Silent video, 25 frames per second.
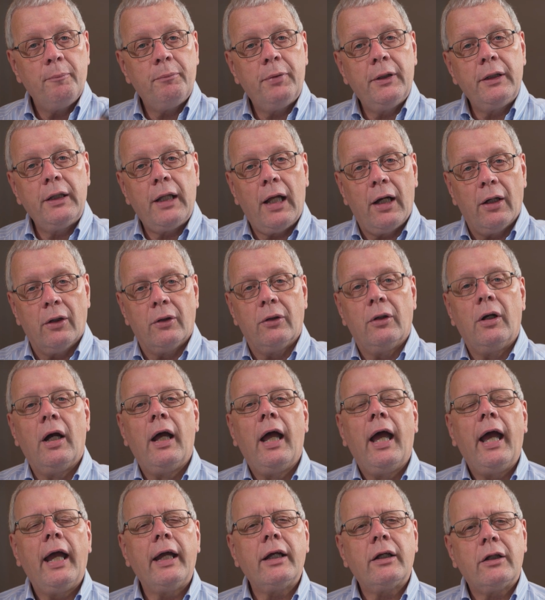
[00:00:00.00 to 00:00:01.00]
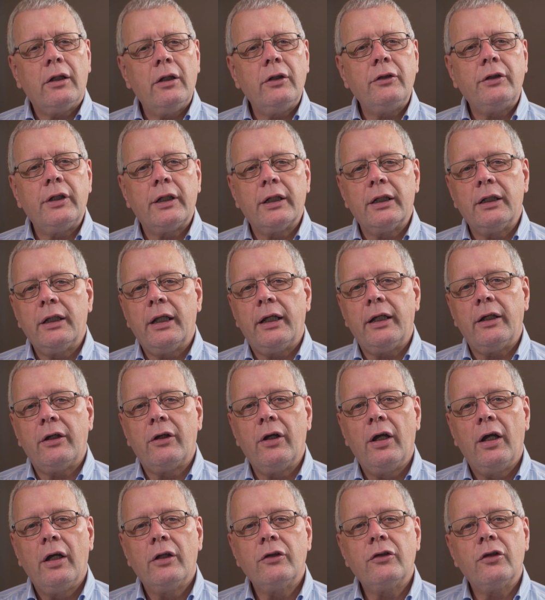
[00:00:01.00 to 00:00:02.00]
below, including a
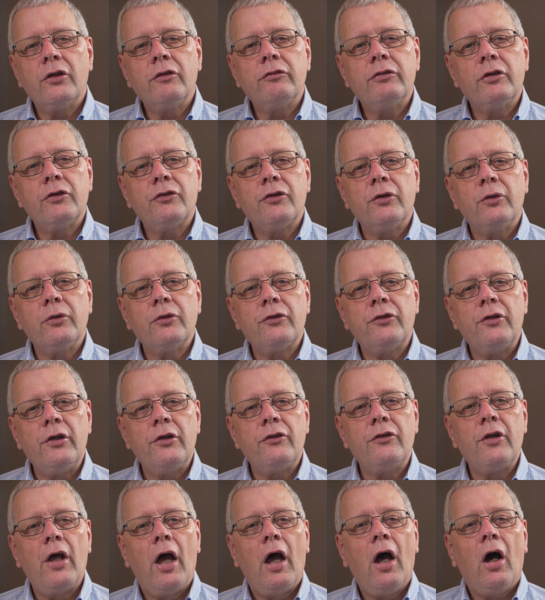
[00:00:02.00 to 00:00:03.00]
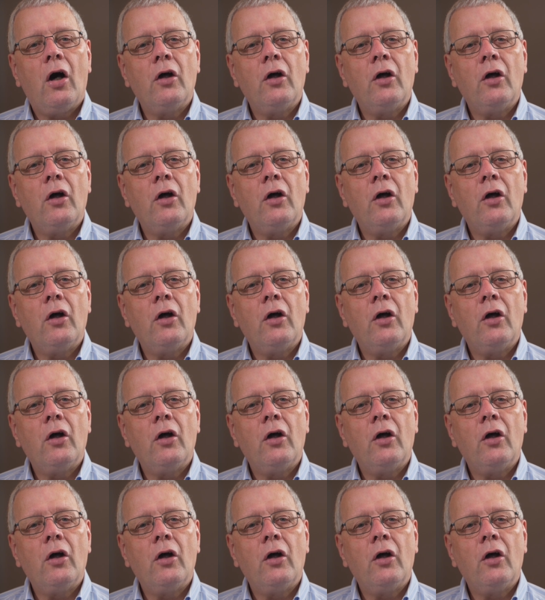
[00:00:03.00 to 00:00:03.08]
link to the resources